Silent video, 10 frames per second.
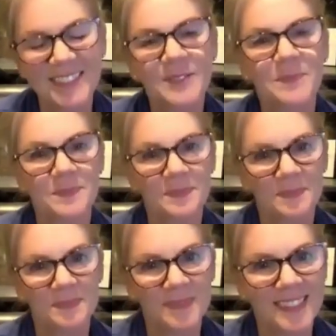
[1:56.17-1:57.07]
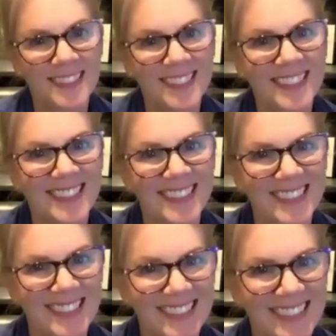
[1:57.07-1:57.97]

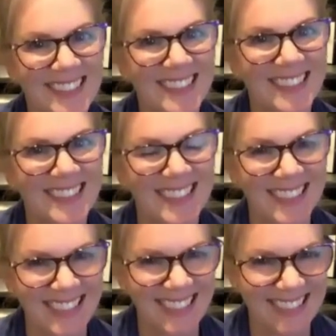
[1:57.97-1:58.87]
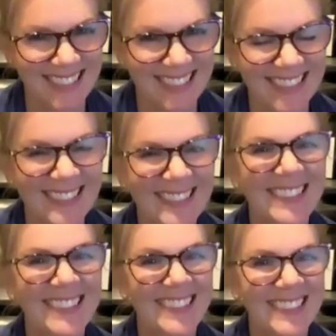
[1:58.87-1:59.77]

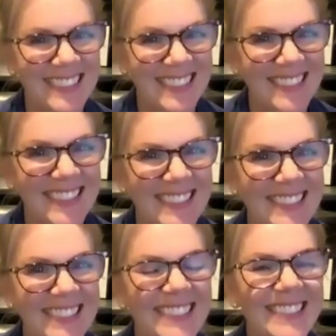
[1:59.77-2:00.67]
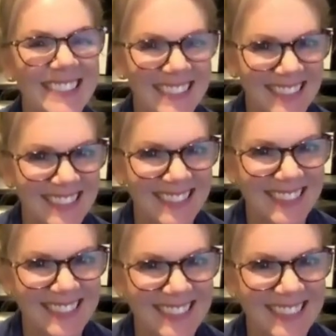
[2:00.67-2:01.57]

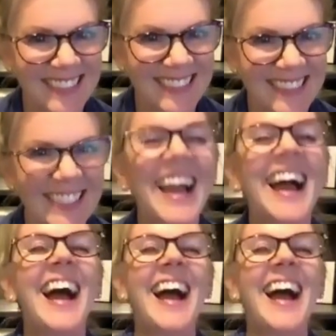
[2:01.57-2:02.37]
No words are spoken by the person on screen.